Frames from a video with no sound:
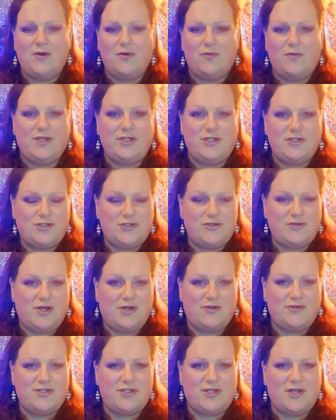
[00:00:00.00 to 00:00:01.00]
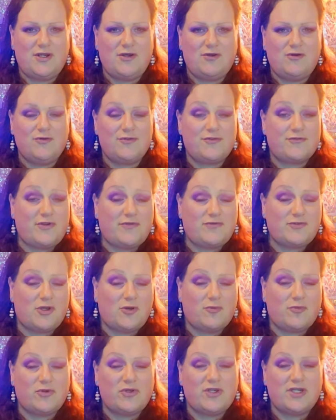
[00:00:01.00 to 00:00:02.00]
when you do go to your local thrift
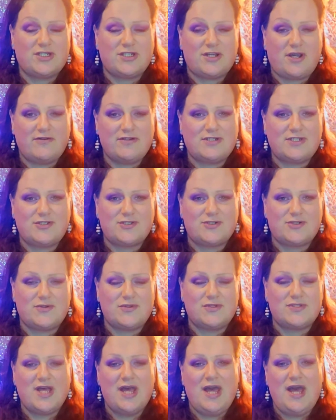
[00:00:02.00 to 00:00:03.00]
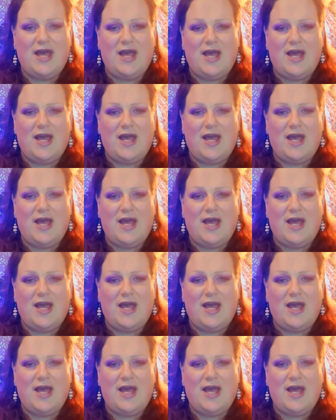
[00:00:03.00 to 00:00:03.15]
shop or your charity stores,